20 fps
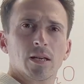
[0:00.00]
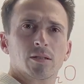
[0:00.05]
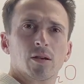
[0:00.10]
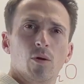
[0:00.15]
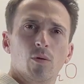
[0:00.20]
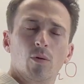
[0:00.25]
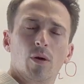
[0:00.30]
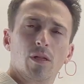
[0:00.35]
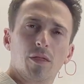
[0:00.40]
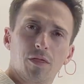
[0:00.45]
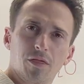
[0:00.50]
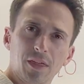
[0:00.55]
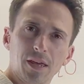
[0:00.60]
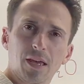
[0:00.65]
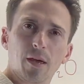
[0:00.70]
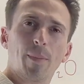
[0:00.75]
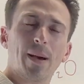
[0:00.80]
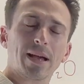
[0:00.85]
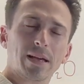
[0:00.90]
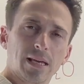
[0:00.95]
So
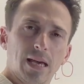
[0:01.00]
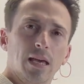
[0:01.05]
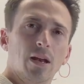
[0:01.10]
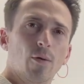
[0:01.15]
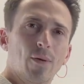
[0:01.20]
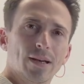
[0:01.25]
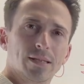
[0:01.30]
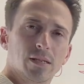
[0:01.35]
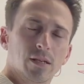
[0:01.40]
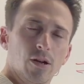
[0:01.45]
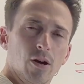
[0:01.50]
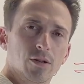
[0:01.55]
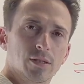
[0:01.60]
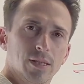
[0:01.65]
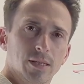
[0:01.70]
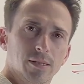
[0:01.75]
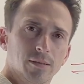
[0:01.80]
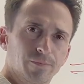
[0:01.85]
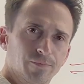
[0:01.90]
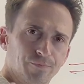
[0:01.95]
think about
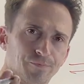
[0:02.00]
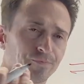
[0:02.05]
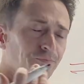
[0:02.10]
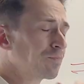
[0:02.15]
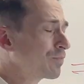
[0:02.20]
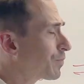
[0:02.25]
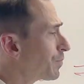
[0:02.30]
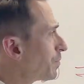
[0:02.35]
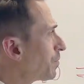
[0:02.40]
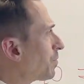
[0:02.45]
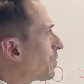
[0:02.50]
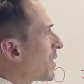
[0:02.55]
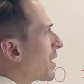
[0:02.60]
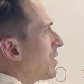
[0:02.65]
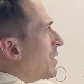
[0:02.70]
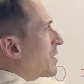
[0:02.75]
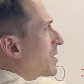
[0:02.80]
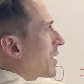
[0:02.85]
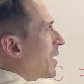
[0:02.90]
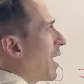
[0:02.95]
ketoacidosis.
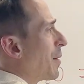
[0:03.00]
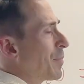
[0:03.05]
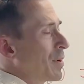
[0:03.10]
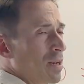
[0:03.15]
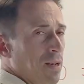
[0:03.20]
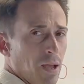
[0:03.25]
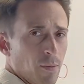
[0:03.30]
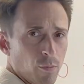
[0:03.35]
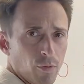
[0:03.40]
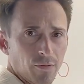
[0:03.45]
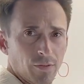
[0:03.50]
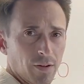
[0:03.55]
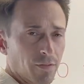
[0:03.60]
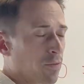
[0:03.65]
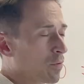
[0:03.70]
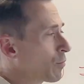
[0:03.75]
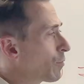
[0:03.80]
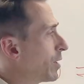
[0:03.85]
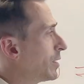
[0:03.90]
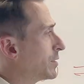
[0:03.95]
This can happen a number of
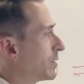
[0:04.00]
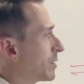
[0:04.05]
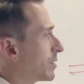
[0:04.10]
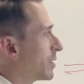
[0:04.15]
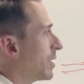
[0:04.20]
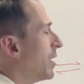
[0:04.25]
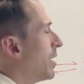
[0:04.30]
different reasons.